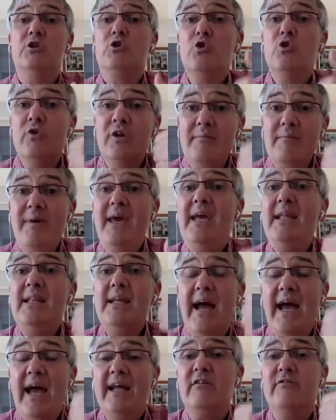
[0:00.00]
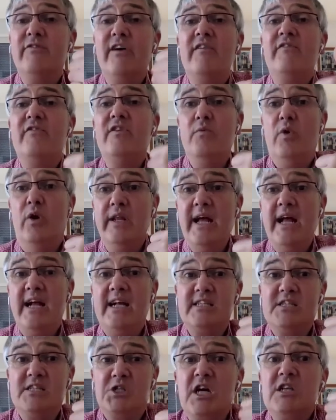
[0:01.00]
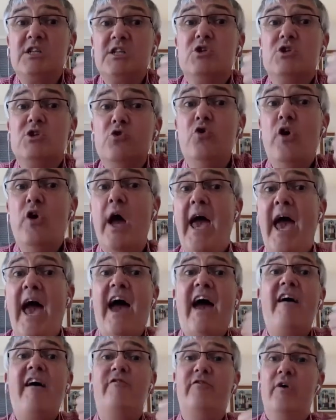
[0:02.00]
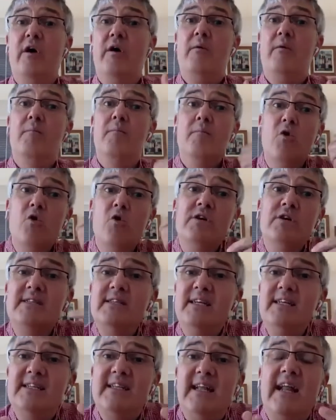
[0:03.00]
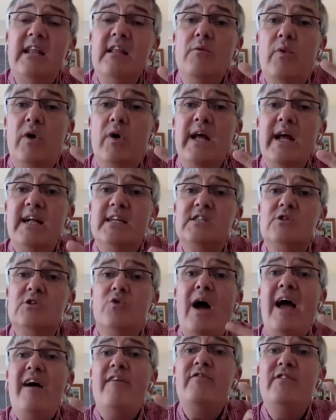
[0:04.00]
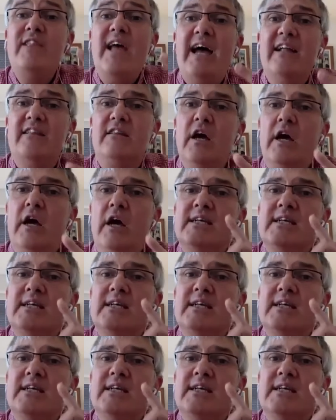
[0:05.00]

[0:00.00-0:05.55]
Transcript: to remain ahead of everyone else, just to have more seats than anyone else, to have that,